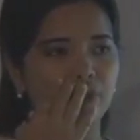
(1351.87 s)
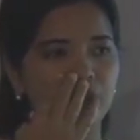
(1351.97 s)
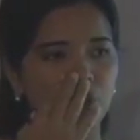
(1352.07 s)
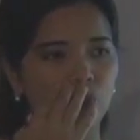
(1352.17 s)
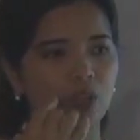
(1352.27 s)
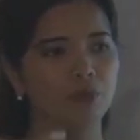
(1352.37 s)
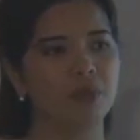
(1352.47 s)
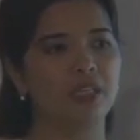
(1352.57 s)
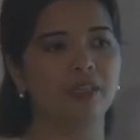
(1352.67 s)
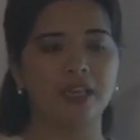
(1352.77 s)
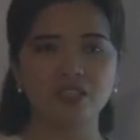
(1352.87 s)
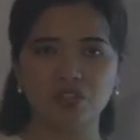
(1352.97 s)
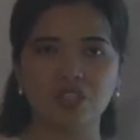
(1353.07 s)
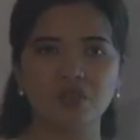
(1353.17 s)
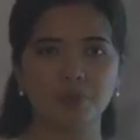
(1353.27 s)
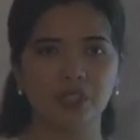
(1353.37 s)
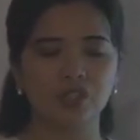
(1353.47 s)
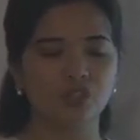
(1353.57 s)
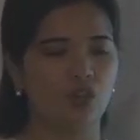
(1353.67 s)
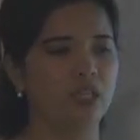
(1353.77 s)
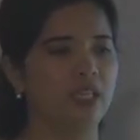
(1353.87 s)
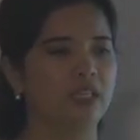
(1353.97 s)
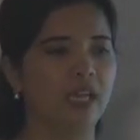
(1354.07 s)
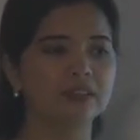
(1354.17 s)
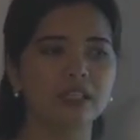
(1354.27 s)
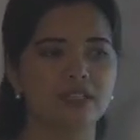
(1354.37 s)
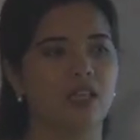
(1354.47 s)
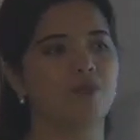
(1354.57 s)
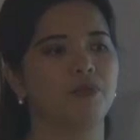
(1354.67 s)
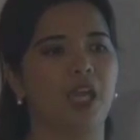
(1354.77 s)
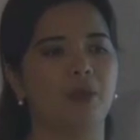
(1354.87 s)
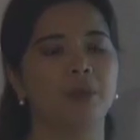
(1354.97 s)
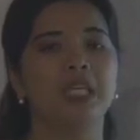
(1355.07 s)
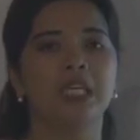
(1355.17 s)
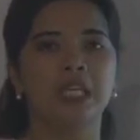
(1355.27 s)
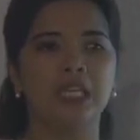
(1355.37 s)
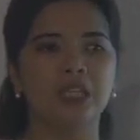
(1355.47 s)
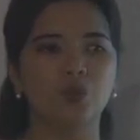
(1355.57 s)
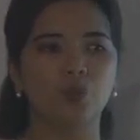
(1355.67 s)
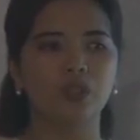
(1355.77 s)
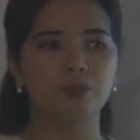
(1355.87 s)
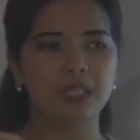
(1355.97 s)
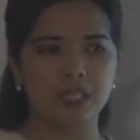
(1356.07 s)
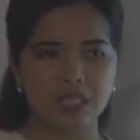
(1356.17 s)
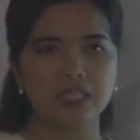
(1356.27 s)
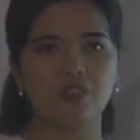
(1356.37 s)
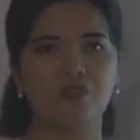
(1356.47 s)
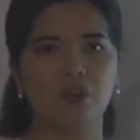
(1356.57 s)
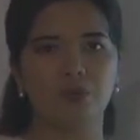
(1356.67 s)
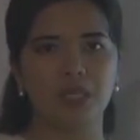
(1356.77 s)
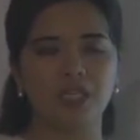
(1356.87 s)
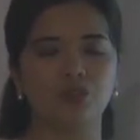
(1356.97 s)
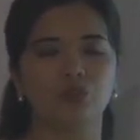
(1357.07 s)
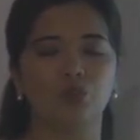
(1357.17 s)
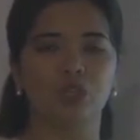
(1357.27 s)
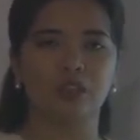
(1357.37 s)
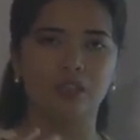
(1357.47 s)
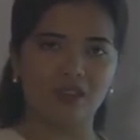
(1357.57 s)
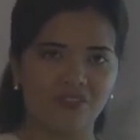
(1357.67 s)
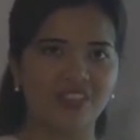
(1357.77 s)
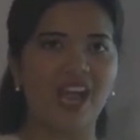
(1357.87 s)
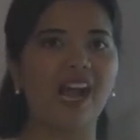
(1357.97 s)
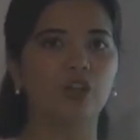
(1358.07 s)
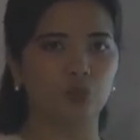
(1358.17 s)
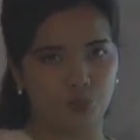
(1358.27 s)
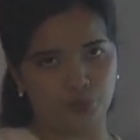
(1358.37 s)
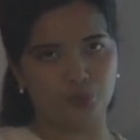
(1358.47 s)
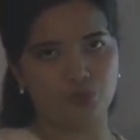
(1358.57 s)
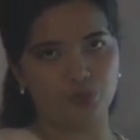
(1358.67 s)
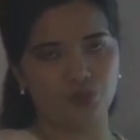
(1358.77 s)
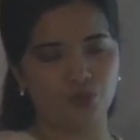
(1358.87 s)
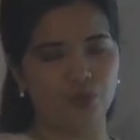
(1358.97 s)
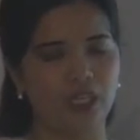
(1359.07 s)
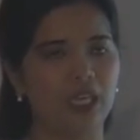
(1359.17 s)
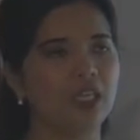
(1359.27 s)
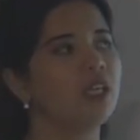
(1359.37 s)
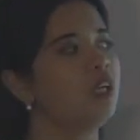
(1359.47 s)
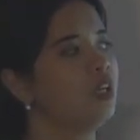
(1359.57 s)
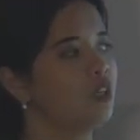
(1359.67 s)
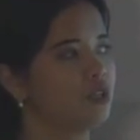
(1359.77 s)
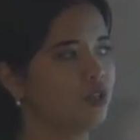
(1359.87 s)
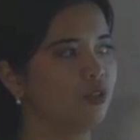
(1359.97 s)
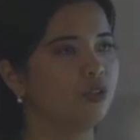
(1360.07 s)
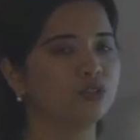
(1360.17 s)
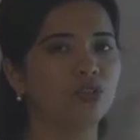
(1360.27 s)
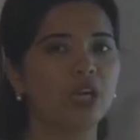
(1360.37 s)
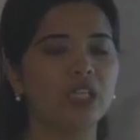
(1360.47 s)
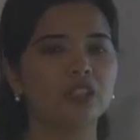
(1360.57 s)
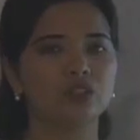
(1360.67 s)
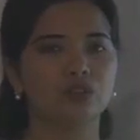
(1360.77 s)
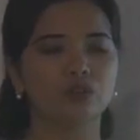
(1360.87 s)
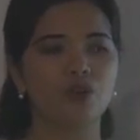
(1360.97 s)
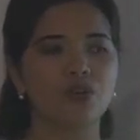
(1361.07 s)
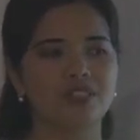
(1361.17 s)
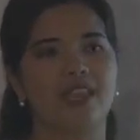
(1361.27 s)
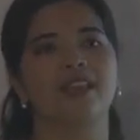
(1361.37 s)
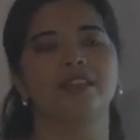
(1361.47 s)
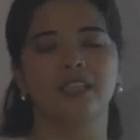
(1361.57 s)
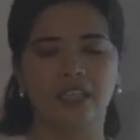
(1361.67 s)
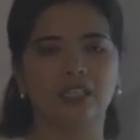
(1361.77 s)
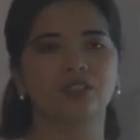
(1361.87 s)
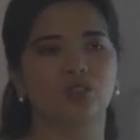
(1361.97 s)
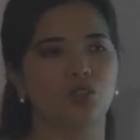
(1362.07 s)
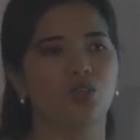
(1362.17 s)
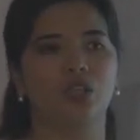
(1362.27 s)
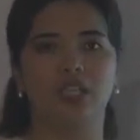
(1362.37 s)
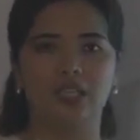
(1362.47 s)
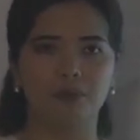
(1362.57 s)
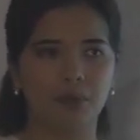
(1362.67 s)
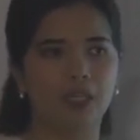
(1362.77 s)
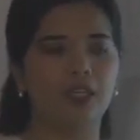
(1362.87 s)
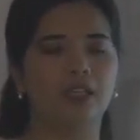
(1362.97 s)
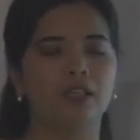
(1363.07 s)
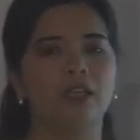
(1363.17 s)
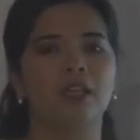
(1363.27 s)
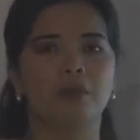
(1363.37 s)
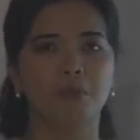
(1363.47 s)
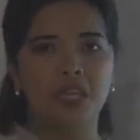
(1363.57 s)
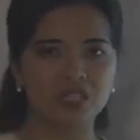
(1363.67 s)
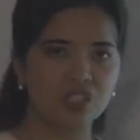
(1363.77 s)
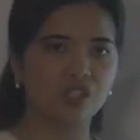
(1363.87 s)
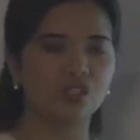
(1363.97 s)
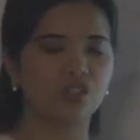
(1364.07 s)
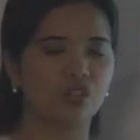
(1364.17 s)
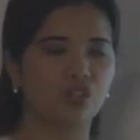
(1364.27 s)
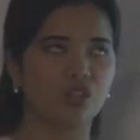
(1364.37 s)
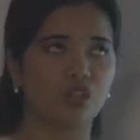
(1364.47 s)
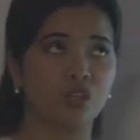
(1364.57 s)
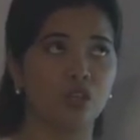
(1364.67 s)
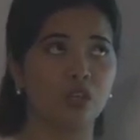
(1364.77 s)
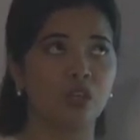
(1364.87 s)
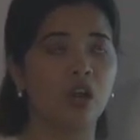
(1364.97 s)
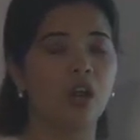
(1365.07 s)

there will be less transmission, and at the same time, it will be easy for me to retrieve the outputs, okay? So try to send it through your email, Messenger,